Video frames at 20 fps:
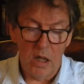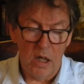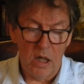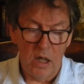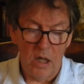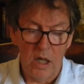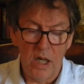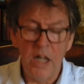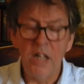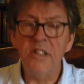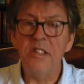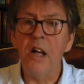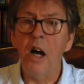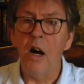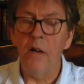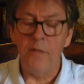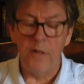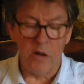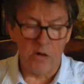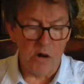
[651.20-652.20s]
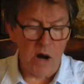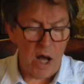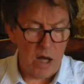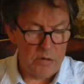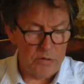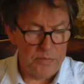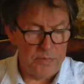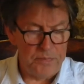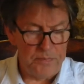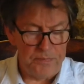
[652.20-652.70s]
Here's
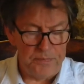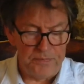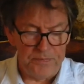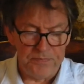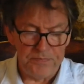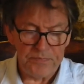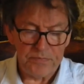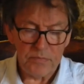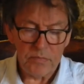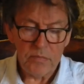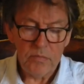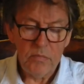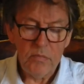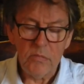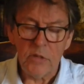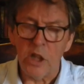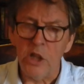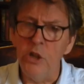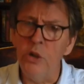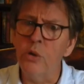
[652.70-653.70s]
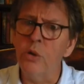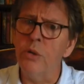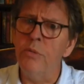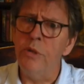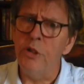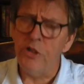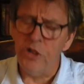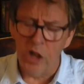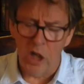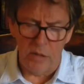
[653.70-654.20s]
£0.50. You can
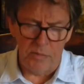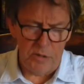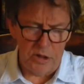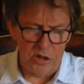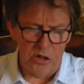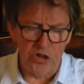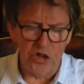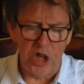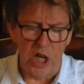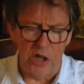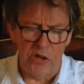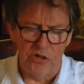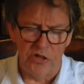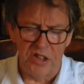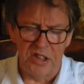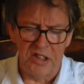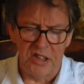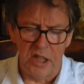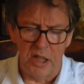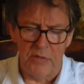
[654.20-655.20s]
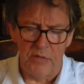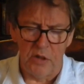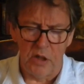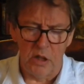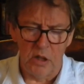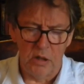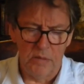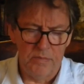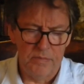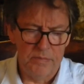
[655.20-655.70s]
return me the change this evening.